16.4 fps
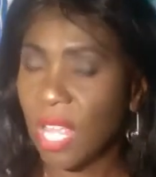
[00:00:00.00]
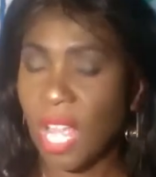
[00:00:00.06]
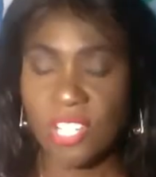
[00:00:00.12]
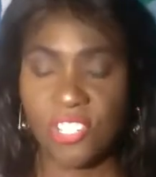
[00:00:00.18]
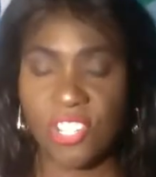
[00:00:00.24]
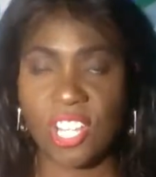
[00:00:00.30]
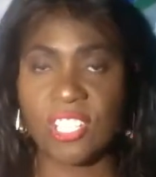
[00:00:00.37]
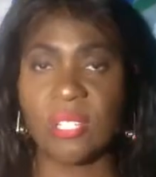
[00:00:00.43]

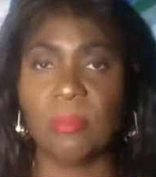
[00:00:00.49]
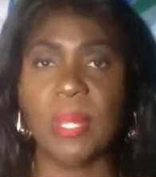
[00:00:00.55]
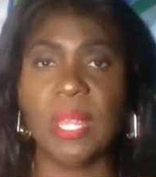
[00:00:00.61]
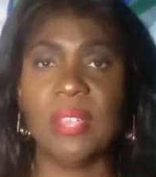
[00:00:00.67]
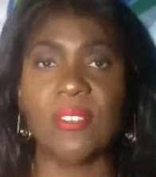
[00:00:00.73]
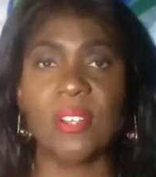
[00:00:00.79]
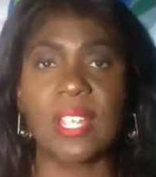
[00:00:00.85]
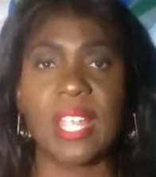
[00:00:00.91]
Justin
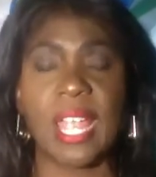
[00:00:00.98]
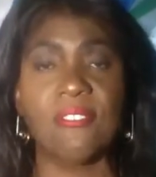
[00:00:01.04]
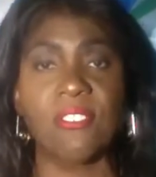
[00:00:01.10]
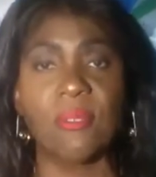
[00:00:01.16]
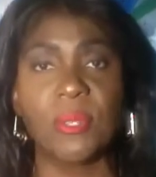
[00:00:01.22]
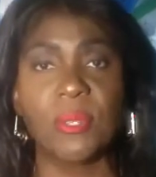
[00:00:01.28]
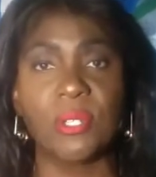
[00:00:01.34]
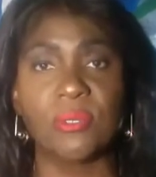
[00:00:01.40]
Bieber came
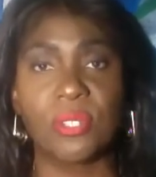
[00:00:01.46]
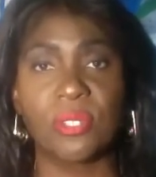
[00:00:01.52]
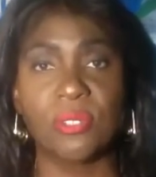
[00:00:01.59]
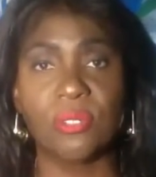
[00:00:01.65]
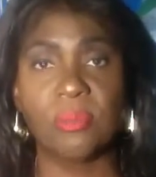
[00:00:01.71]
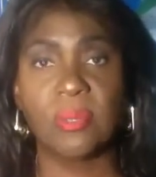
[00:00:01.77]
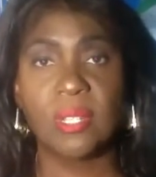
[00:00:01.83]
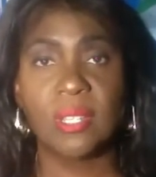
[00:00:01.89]
from
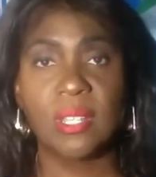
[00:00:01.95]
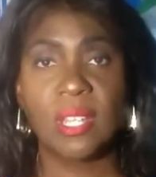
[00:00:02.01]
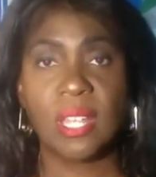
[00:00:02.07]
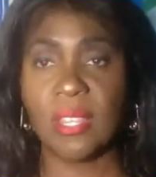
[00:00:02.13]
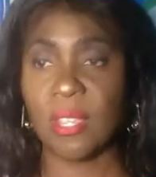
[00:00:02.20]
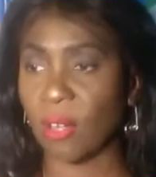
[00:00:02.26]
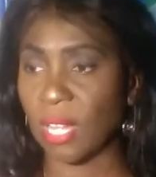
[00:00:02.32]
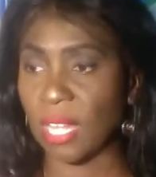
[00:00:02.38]
YouTube.
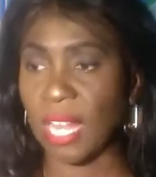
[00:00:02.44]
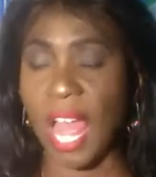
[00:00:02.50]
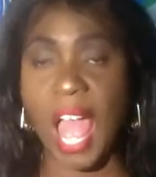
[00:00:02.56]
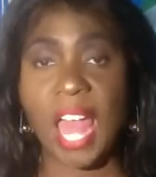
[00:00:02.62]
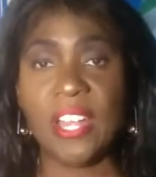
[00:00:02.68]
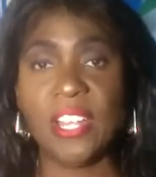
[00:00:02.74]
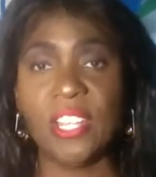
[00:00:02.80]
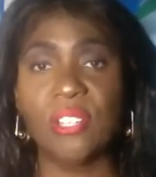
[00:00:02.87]
And there are a
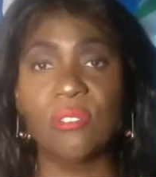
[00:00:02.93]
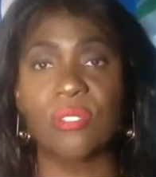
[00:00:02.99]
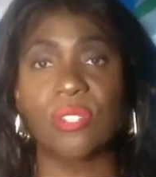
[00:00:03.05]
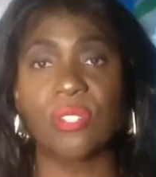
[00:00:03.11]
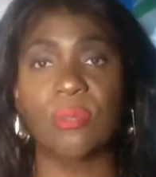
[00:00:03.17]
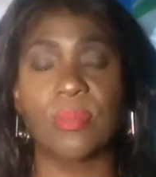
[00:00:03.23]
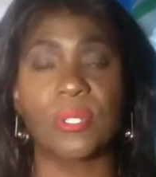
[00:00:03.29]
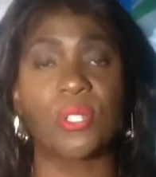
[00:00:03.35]
lot of
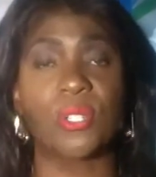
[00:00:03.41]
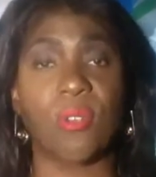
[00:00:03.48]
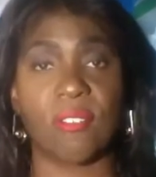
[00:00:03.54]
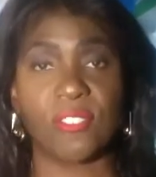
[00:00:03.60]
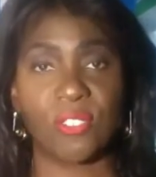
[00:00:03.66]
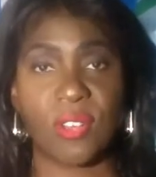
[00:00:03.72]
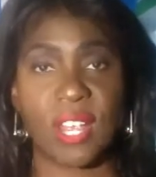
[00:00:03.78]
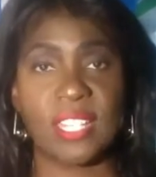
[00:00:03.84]
YouTubers who
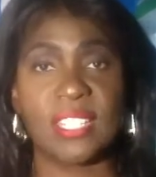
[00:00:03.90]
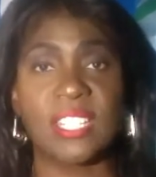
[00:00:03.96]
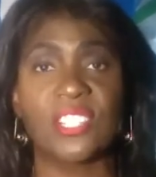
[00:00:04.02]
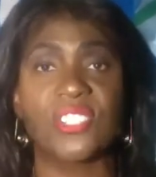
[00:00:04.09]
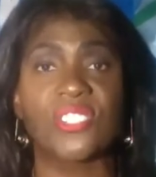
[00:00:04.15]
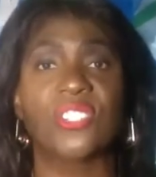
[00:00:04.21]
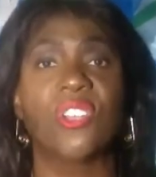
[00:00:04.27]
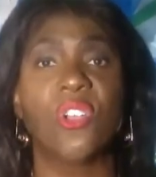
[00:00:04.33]
have
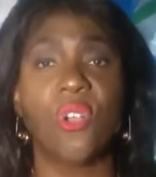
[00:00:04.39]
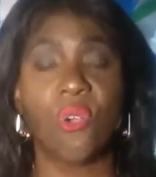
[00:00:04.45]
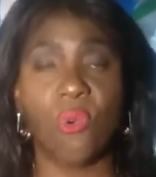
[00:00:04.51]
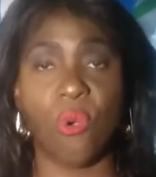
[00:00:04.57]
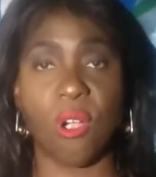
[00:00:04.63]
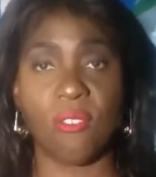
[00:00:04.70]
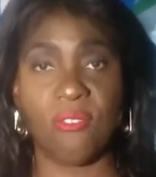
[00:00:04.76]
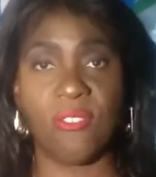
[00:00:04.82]
transitioned
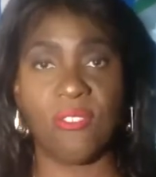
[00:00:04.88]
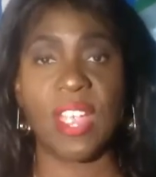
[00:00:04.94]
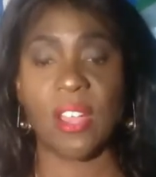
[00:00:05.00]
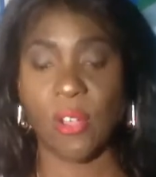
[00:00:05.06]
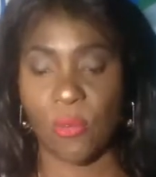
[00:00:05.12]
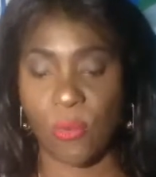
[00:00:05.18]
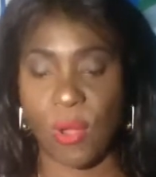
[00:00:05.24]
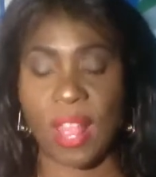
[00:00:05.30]
who are
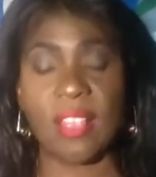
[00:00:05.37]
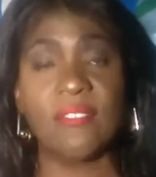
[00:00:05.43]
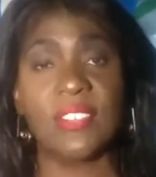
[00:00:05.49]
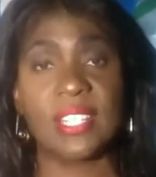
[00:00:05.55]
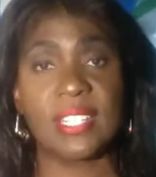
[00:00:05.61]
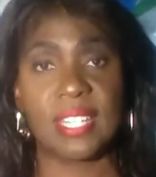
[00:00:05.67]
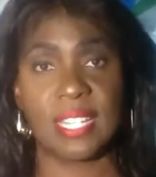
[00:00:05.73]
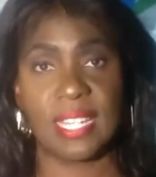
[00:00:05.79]
very
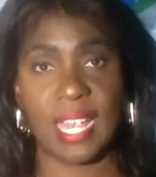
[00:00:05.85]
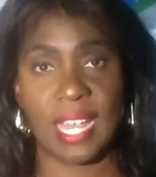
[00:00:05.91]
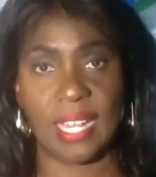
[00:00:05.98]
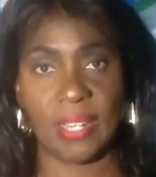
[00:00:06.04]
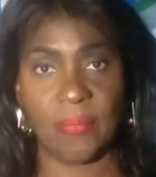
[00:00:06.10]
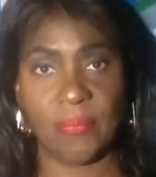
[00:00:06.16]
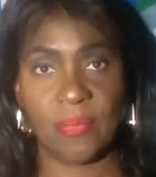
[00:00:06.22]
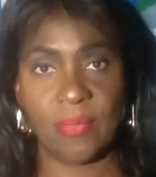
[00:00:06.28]
relevant
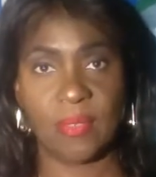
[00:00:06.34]
today.